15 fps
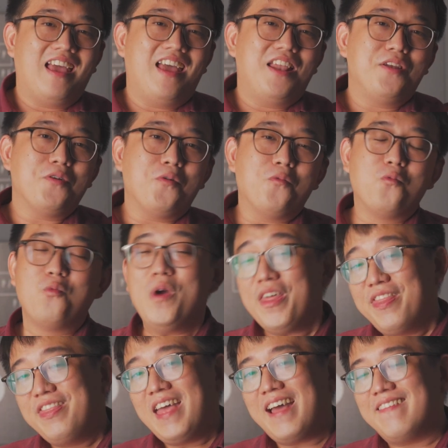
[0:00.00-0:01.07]
And
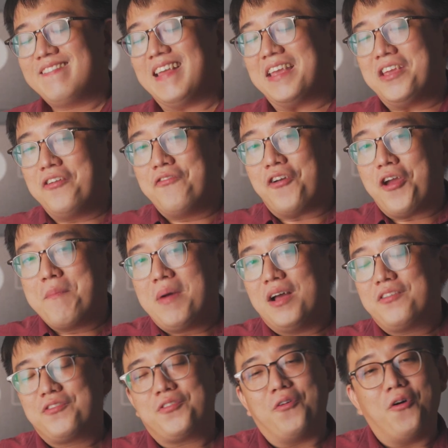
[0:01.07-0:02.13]
with that, thank you very
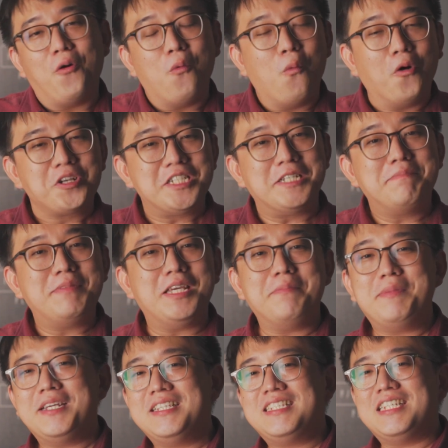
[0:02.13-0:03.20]
much for watching
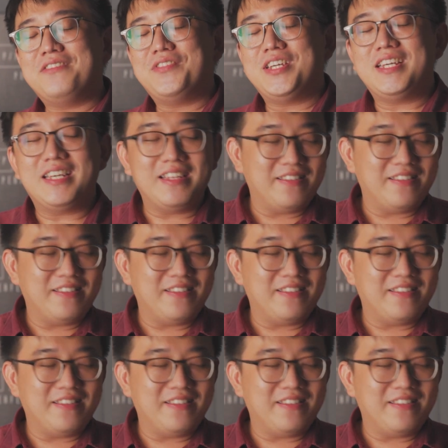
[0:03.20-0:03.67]
PPTV.